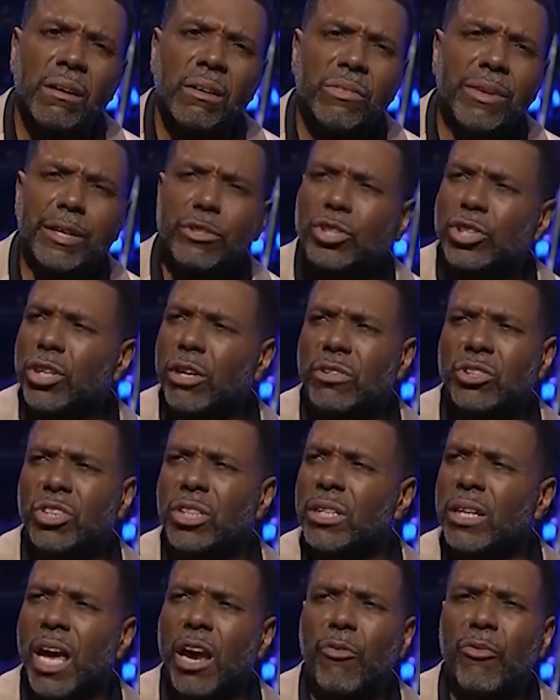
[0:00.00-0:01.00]
They're
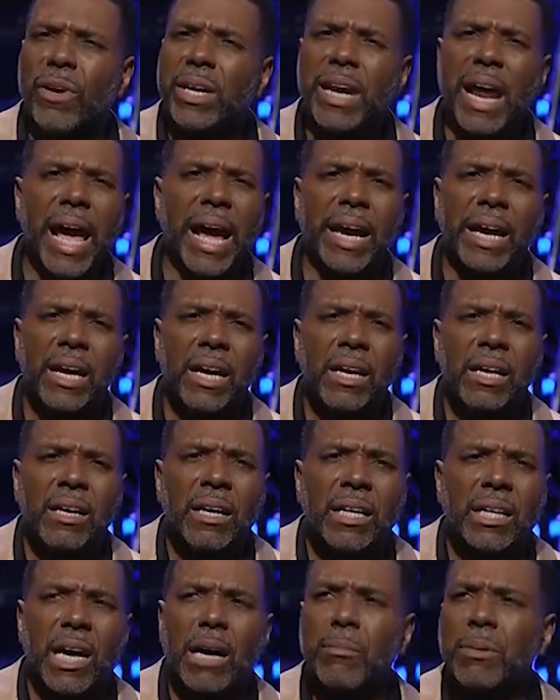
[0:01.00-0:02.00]
searching every day,
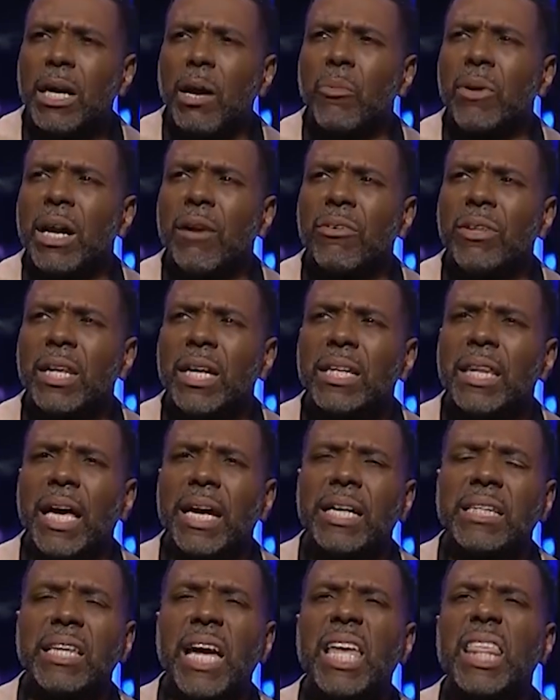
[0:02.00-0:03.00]
coming up with everything they,
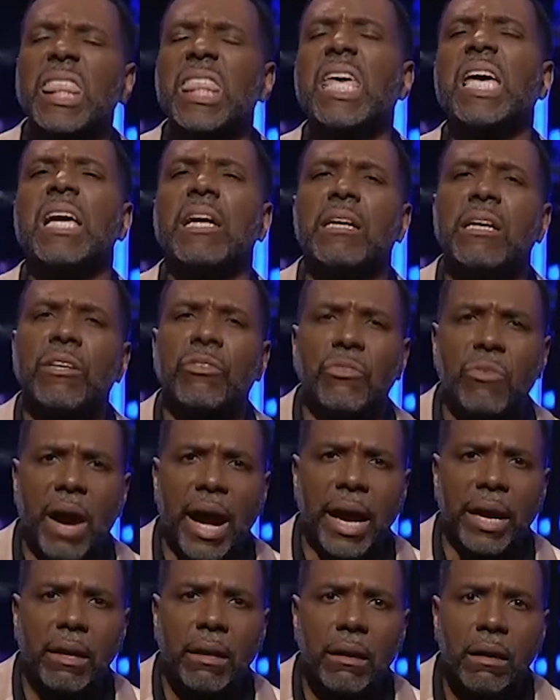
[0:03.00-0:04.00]
they think is
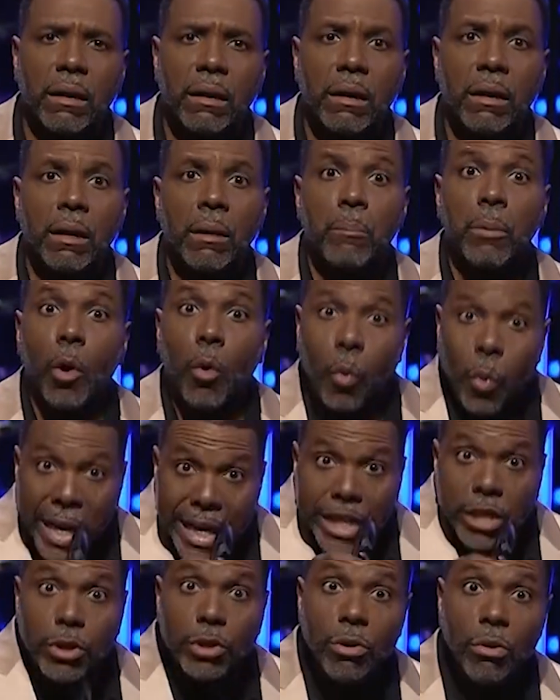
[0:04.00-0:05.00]
right. But we
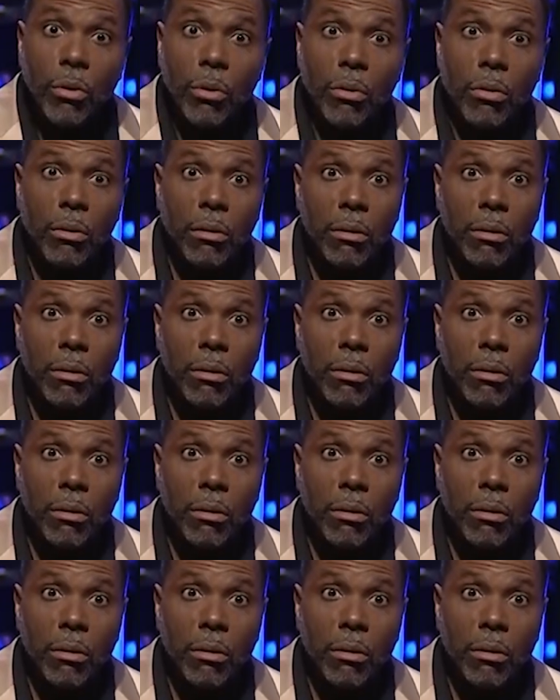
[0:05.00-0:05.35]
do.